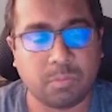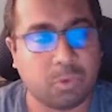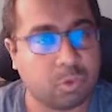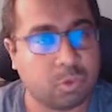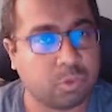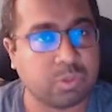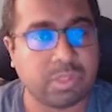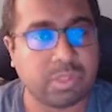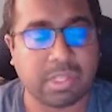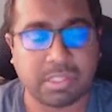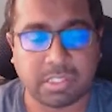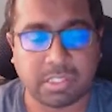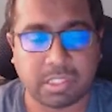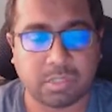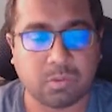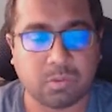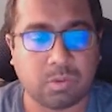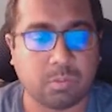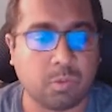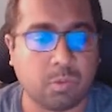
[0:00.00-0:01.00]
Bluetooth
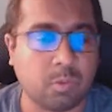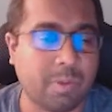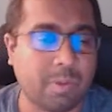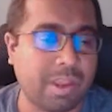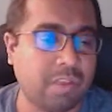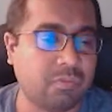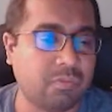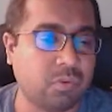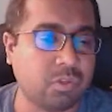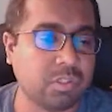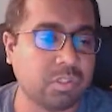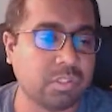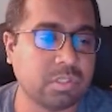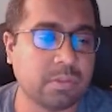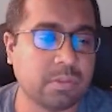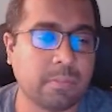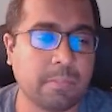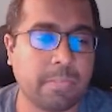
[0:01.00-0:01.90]
headsets with mobile phones.